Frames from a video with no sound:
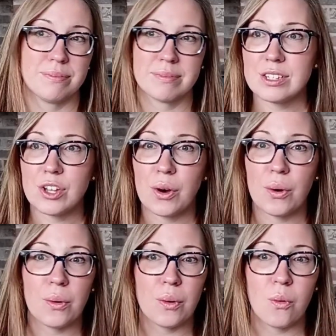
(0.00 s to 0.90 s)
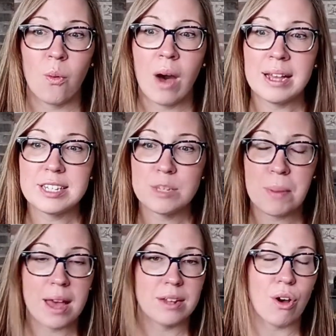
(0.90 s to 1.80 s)
So why
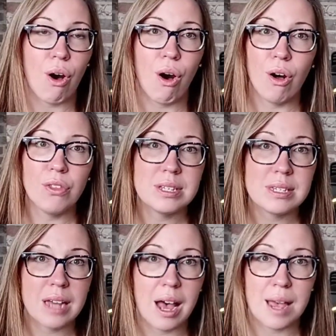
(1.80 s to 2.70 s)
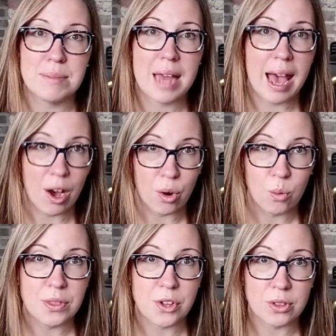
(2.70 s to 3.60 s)
spend all this time now
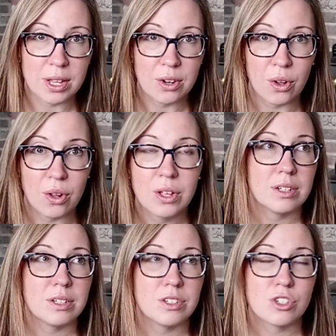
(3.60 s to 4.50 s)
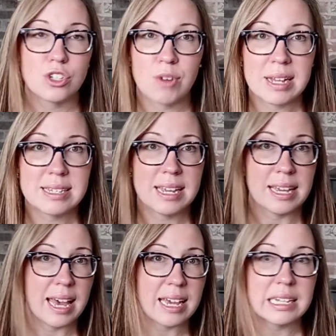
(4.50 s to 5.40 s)
when they're little
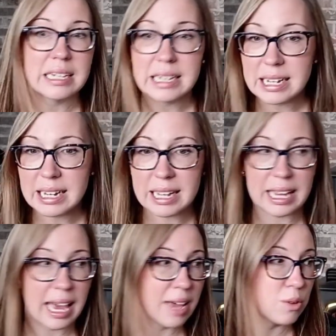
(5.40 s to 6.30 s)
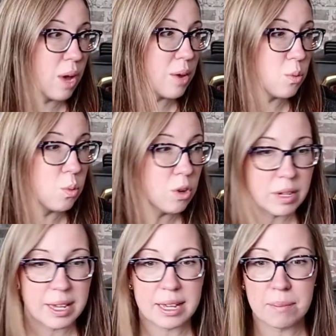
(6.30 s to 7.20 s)
stressing and cleaning and
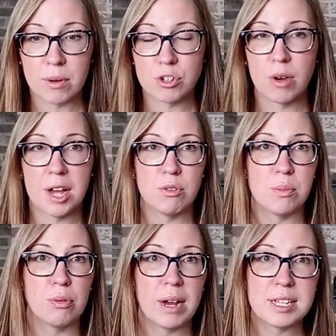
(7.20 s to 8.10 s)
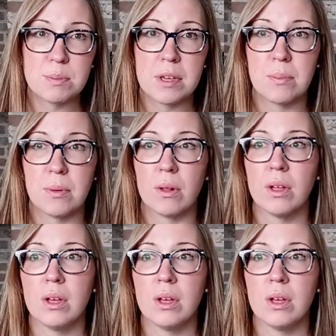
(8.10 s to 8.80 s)
worrying about trying to impress people?